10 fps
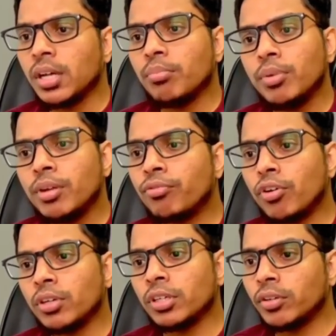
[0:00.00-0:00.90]
Brief
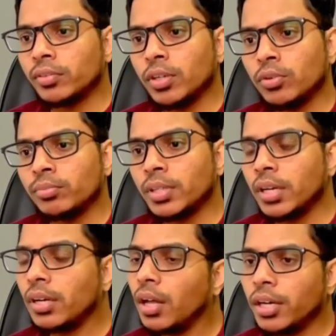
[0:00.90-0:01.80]
fogging of the room
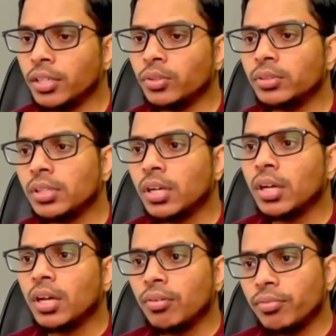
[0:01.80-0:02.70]
can reduce
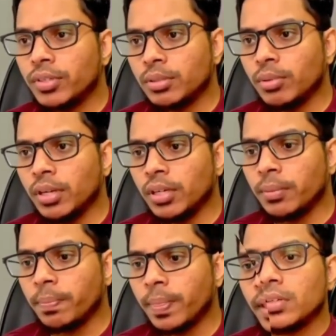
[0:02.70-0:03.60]
visibility.
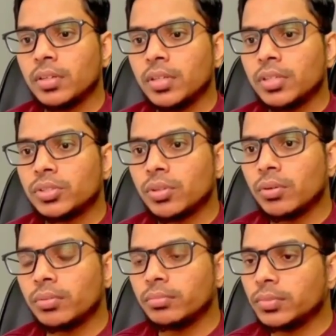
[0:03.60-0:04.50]

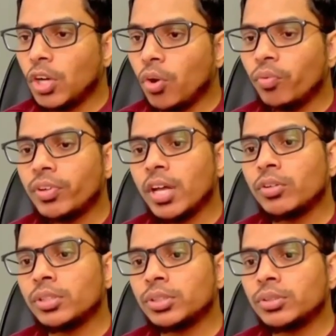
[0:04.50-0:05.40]
So now we are
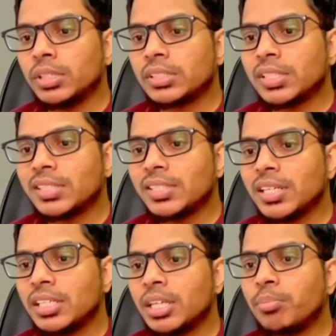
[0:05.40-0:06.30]
going to discuss the
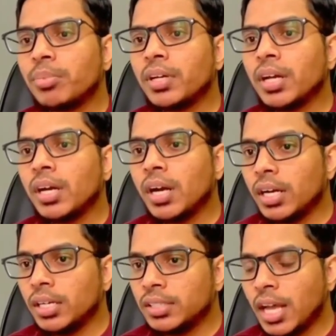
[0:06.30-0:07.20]
typical
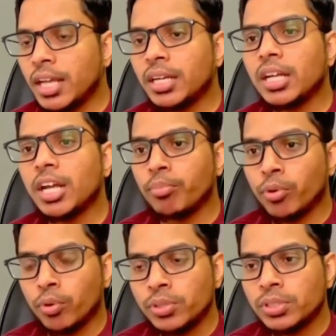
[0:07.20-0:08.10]
design
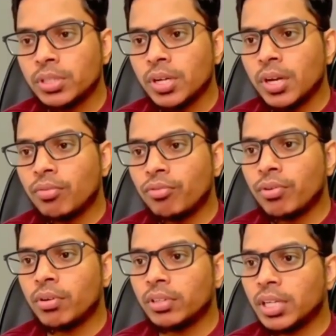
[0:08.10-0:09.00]
approach
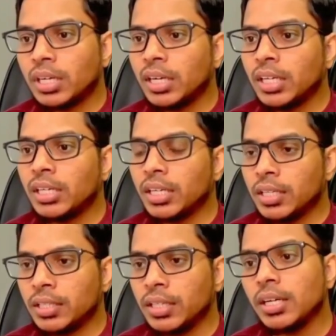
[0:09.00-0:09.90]
for the clean
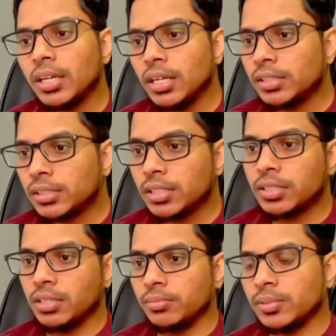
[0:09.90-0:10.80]
agent
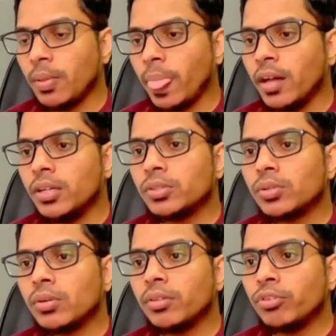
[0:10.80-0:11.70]
systems.
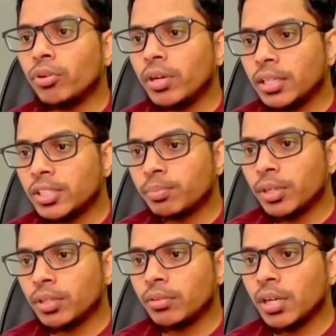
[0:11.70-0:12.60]
So if you look at this
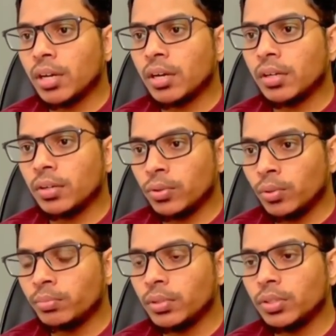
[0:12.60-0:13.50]
particular
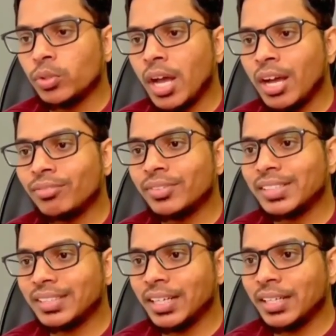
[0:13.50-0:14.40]
room, you have the
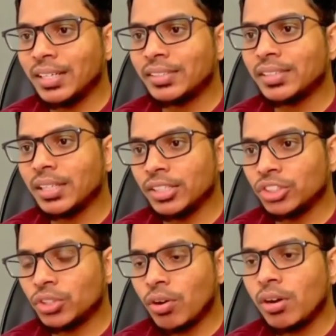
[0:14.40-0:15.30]
cylinders
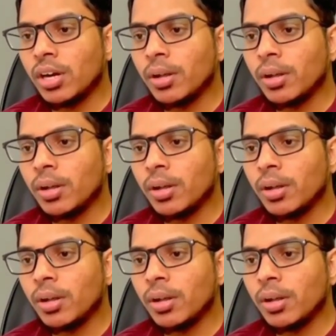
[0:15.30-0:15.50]
installed,